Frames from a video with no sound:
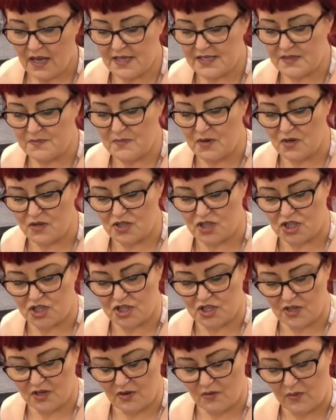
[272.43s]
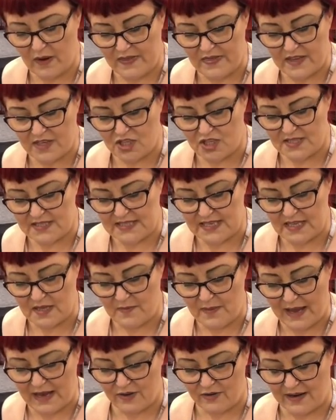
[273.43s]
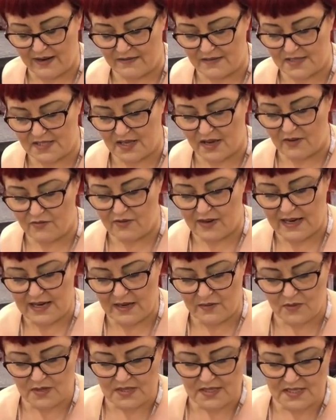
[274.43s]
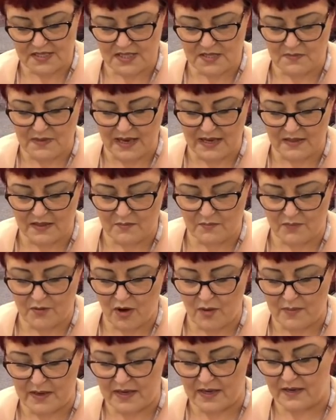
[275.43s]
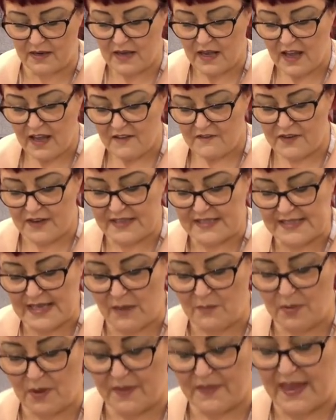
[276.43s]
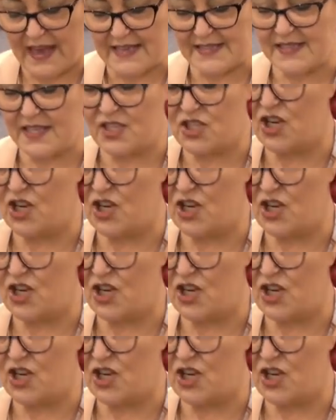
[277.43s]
as much when they're just in the background, so I really wanted to make them prominent. For example, there's the